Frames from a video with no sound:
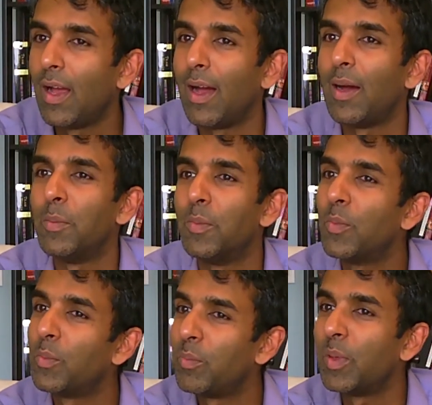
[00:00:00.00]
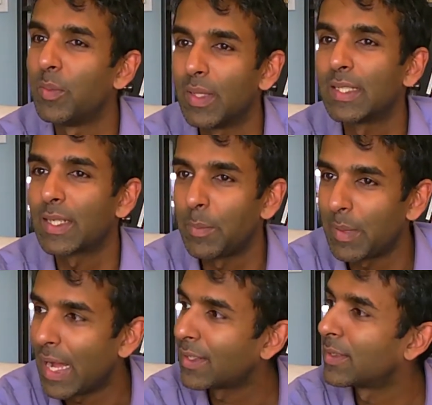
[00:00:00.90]
Um, but let's get
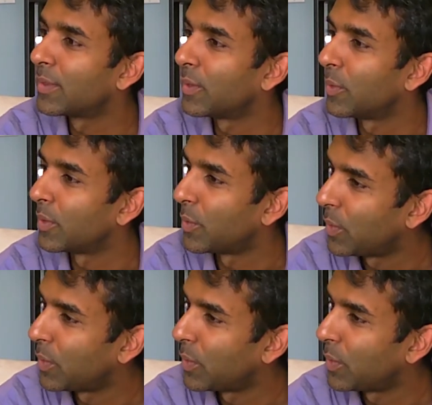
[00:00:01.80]
back to the local.